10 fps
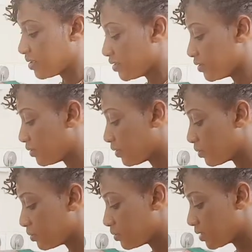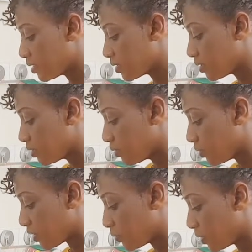So
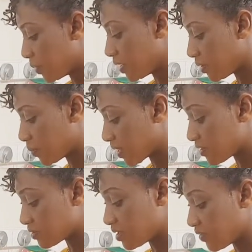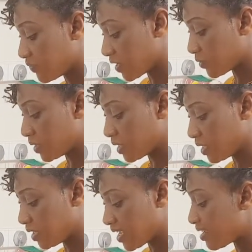we're whipping up our stir fry quickly,
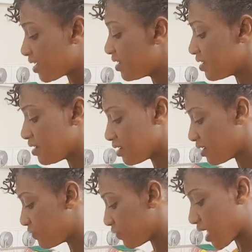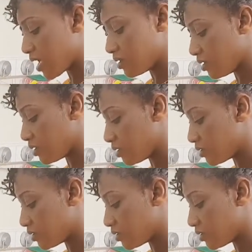and I love onions,